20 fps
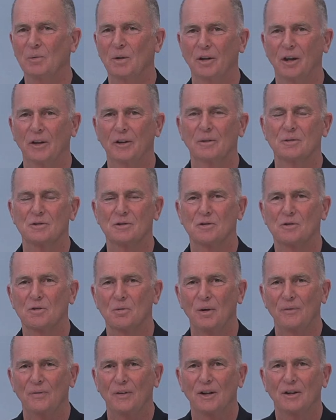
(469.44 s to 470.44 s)
well. I think it was a
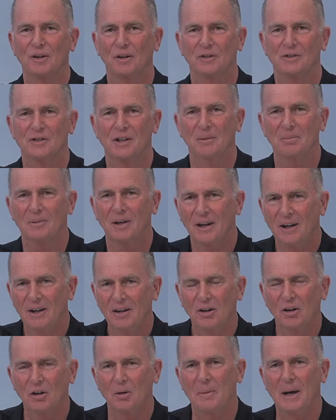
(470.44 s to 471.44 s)
terrific concept
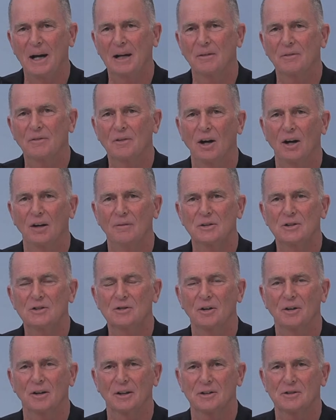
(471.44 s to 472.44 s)
on the back of COVID
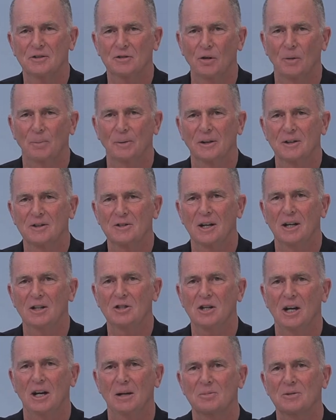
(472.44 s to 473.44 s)
stopping the state
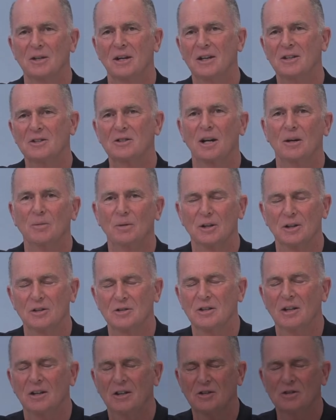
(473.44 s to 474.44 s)
champs. Stay with
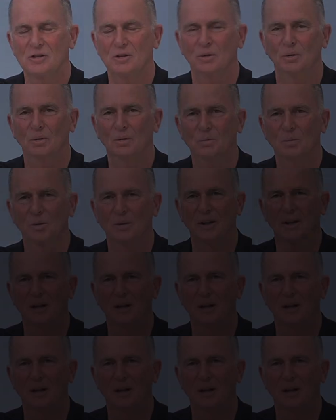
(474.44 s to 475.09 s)
us. Still, more to